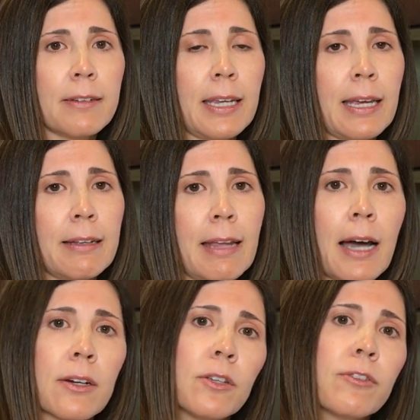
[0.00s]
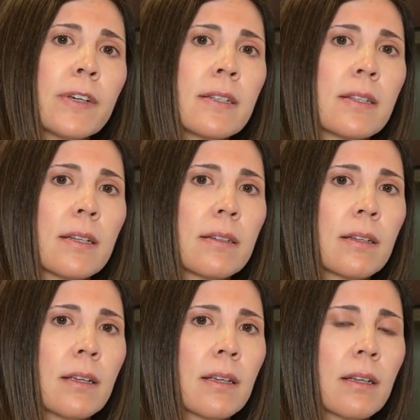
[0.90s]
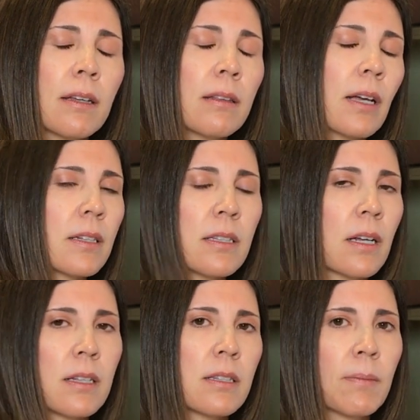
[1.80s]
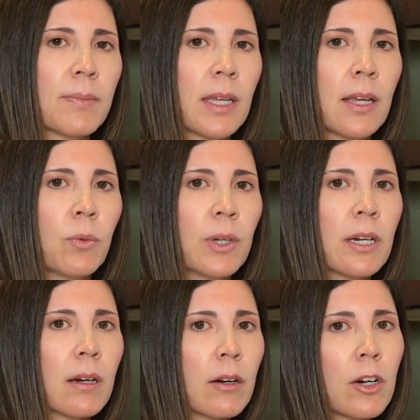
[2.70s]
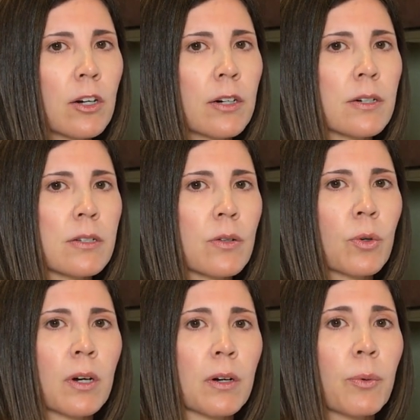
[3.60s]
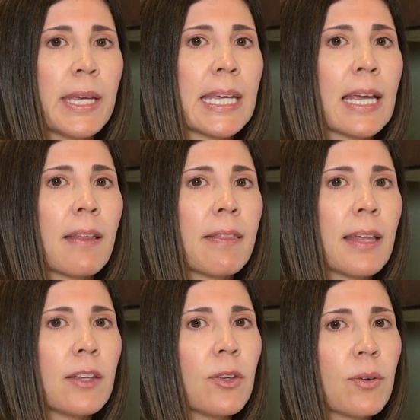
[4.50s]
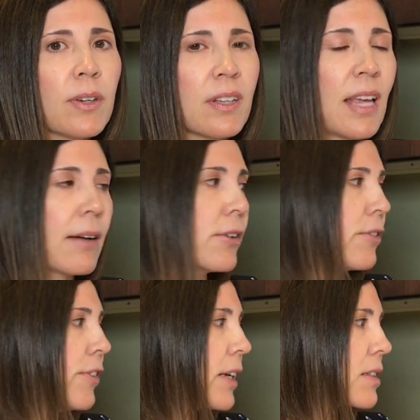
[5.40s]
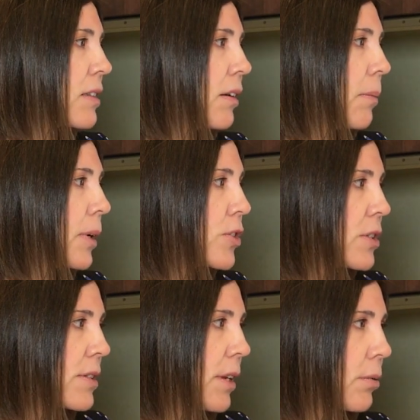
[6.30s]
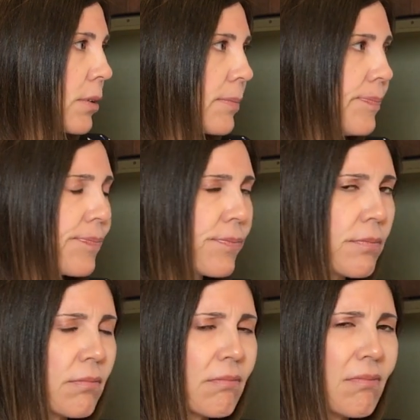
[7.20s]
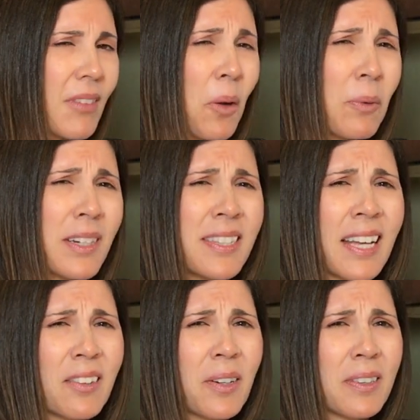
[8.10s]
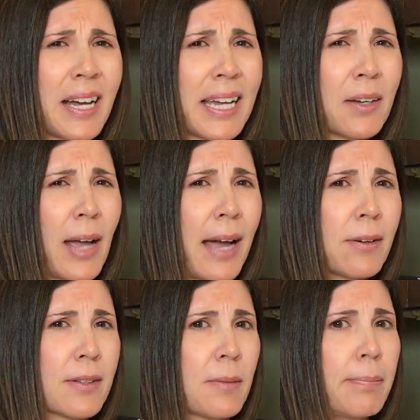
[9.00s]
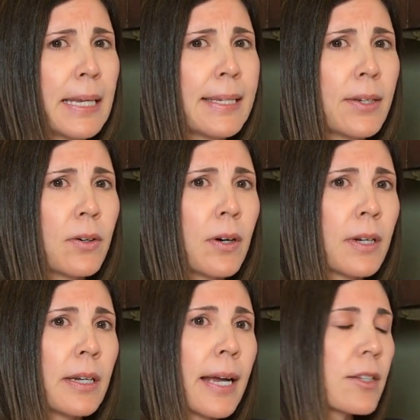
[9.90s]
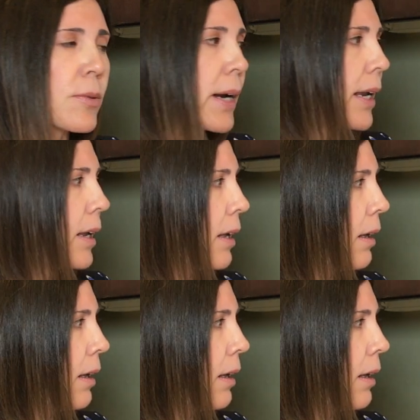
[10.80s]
And how do you fix it? And that's not something when it occurs or on a weekend that you can have it fixed in an emergency room. What does that look like? How it's a big deal on an x-ray.